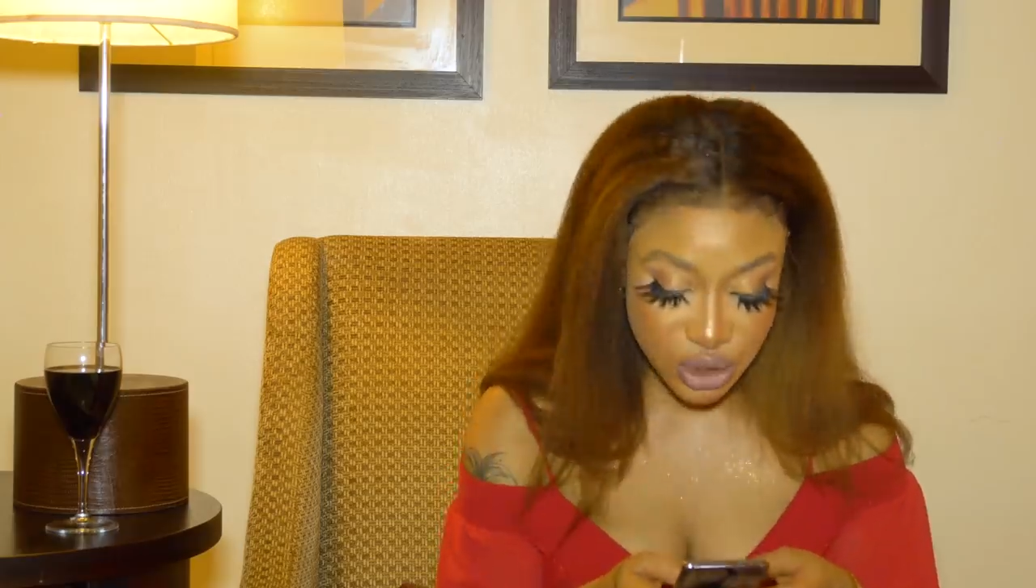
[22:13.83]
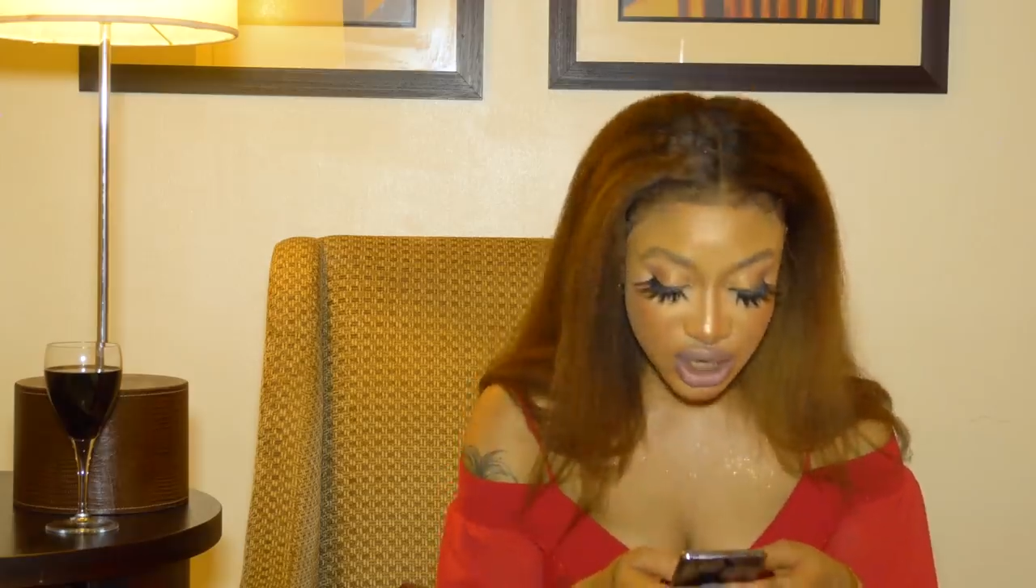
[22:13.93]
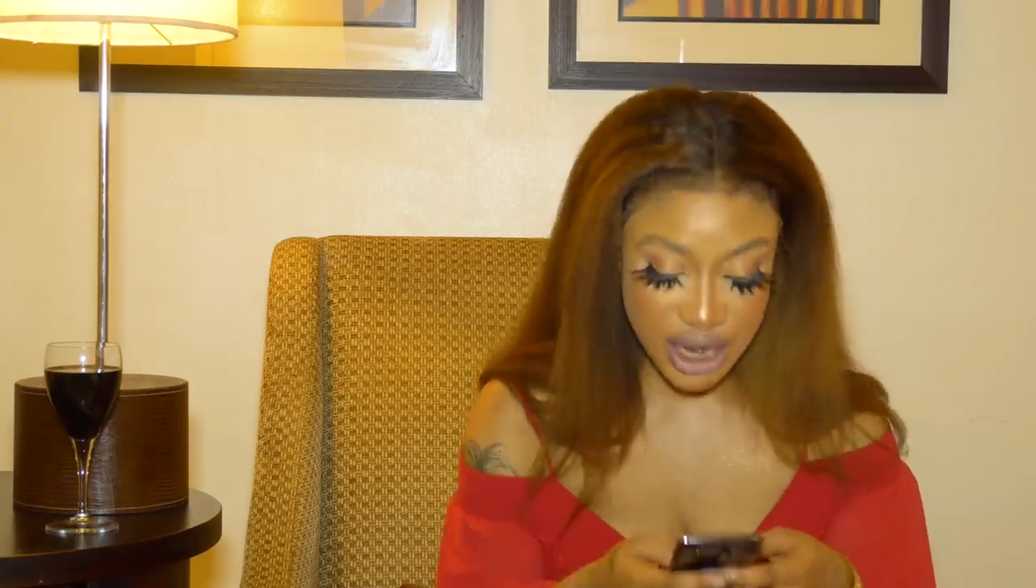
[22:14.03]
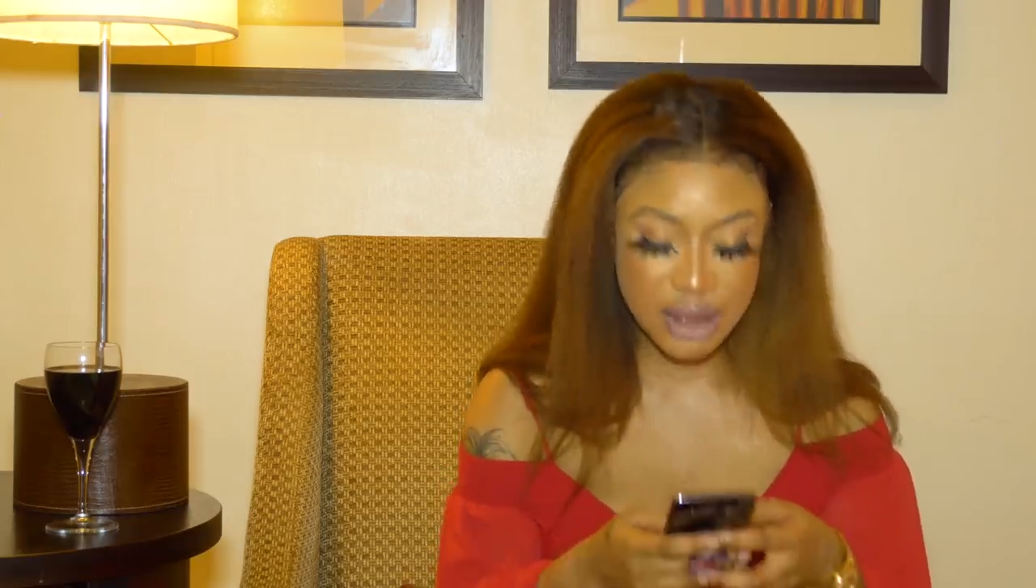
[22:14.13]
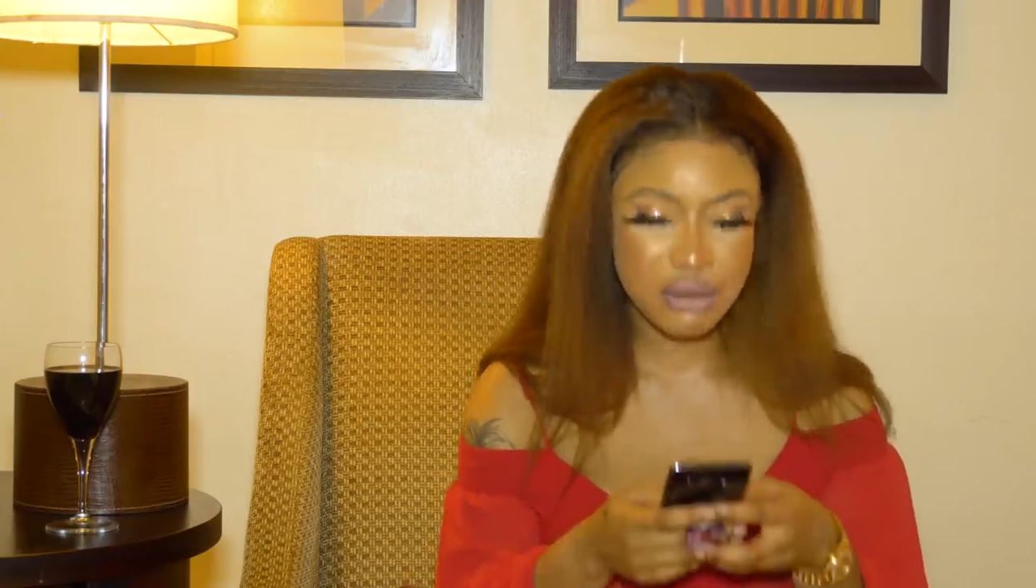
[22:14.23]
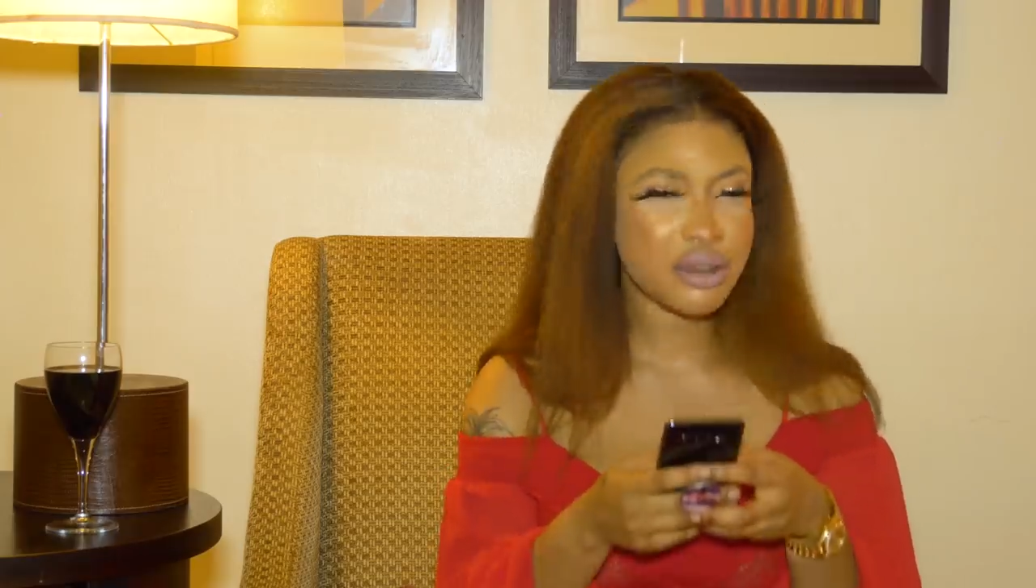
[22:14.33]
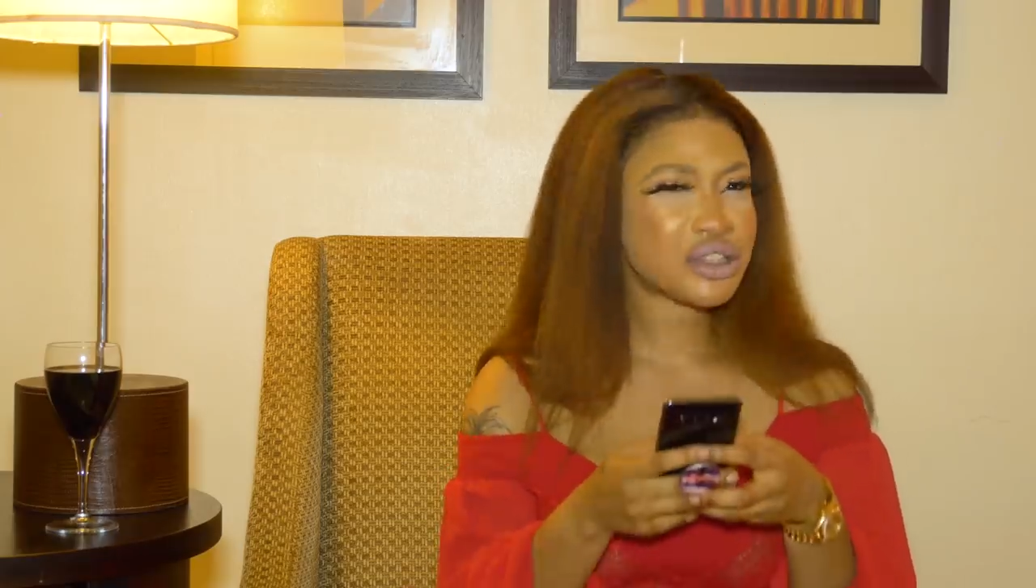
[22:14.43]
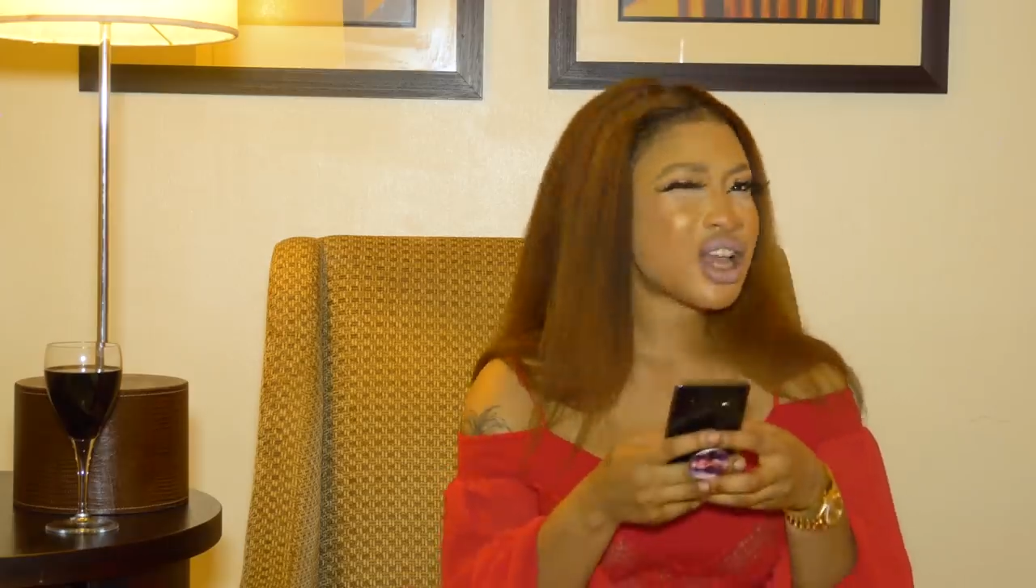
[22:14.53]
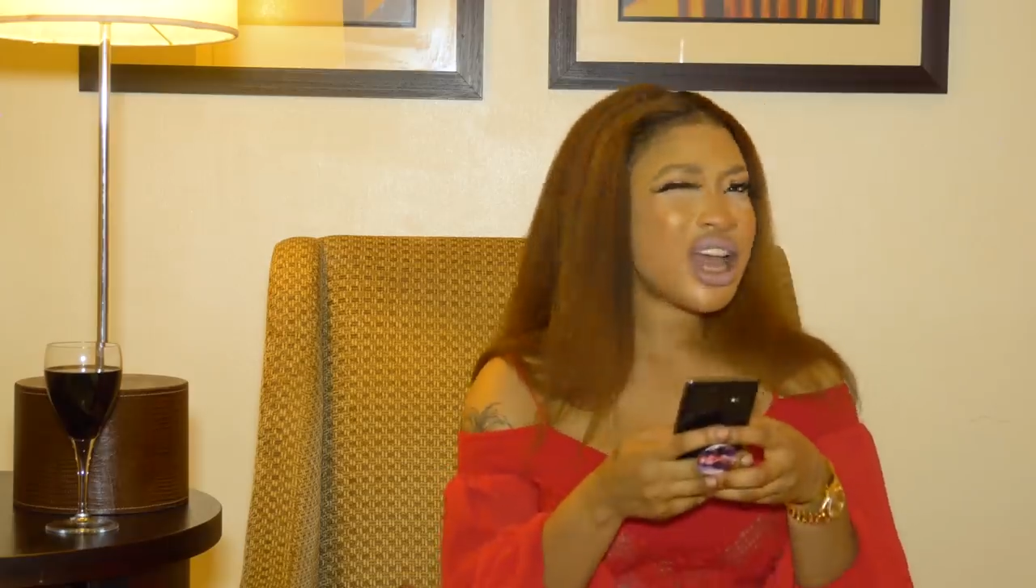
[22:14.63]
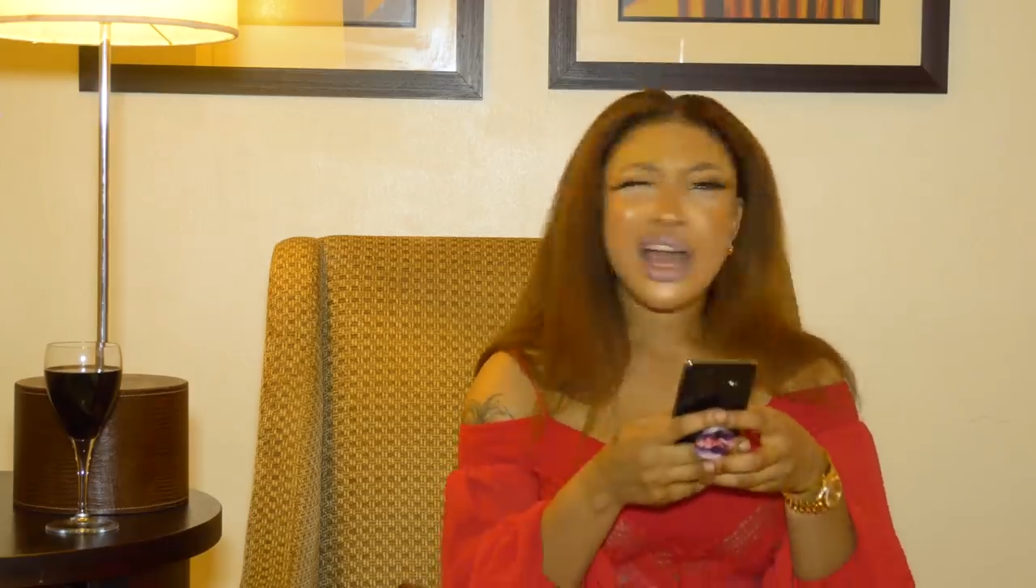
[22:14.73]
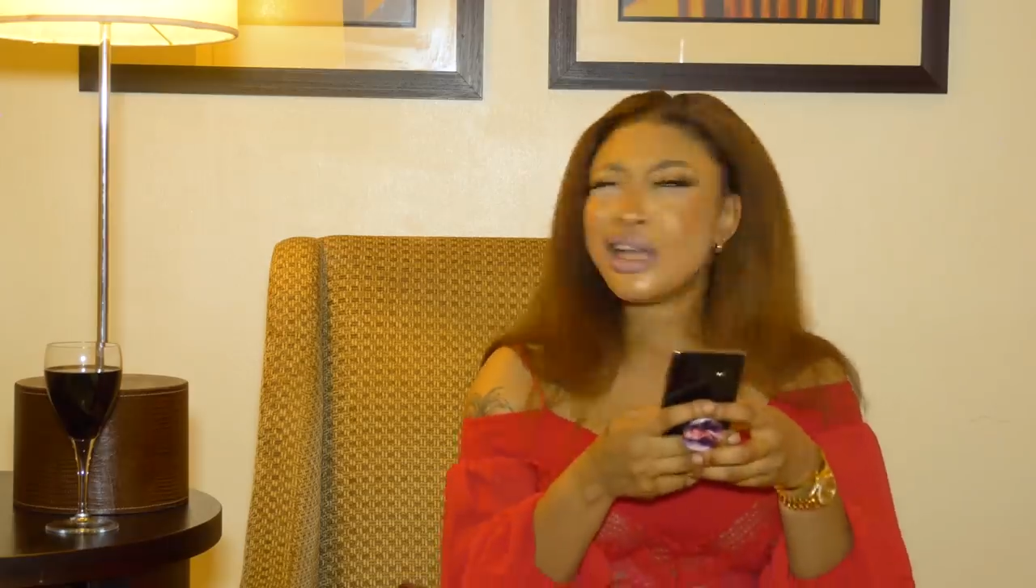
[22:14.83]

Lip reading: your language?